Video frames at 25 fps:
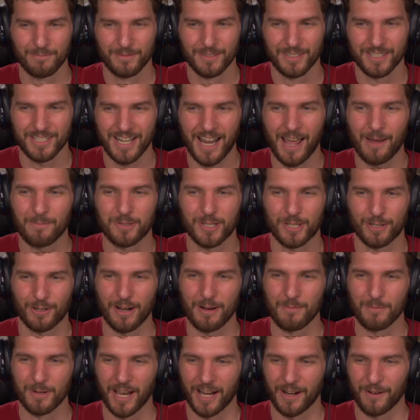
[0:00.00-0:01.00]
Snap
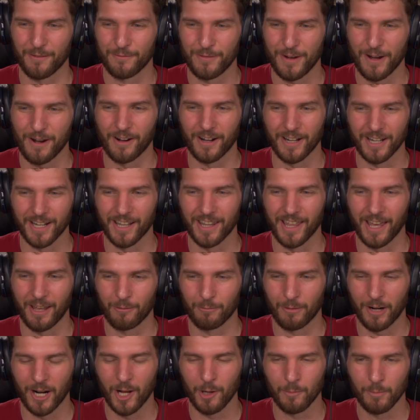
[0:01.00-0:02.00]
stream kind of veered into that
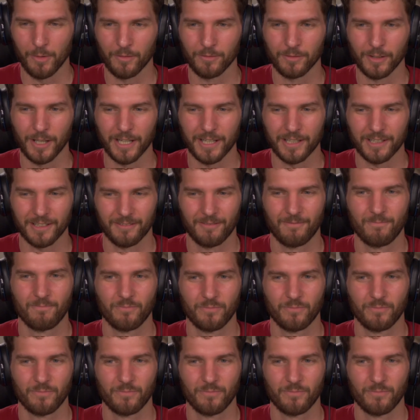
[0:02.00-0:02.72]
realm of like,